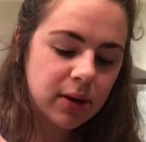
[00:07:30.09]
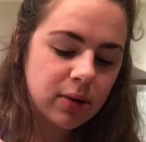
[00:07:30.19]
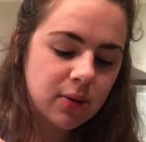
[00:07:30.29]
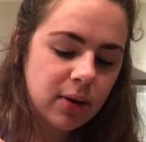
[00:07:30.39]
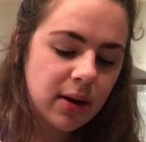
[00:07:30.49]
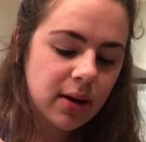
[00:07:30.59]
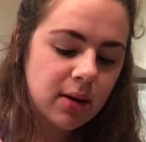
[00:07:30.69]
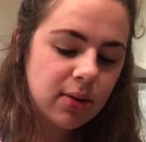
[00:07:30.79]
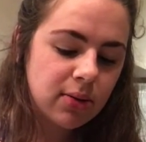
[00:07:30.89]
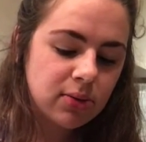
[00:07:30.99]
it
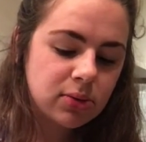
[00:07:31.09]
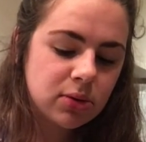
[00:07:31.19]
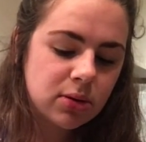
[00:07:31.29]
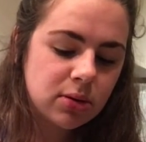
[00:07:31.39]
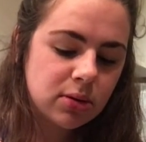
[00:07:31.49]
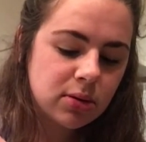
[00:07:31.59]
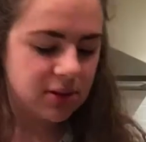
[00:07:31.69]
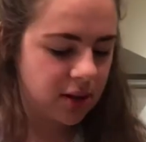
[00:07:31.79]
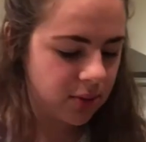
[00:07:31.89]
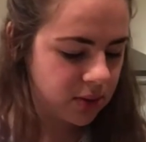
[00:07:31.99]
around.
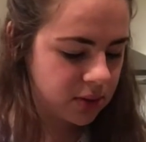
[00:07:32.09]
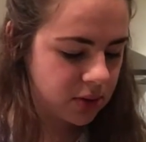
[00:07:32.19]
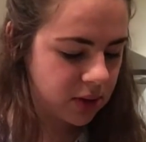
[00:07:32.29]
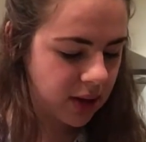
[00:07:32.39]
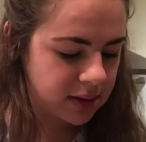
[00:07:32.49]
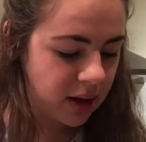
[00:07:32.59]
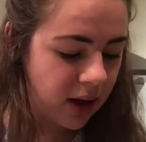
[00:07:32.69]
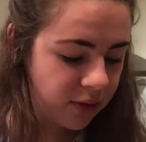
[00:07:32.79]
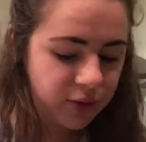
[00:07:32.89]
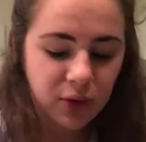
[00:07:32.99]
So you want to do that to
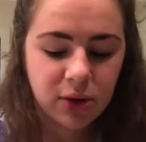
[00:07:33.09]
half of your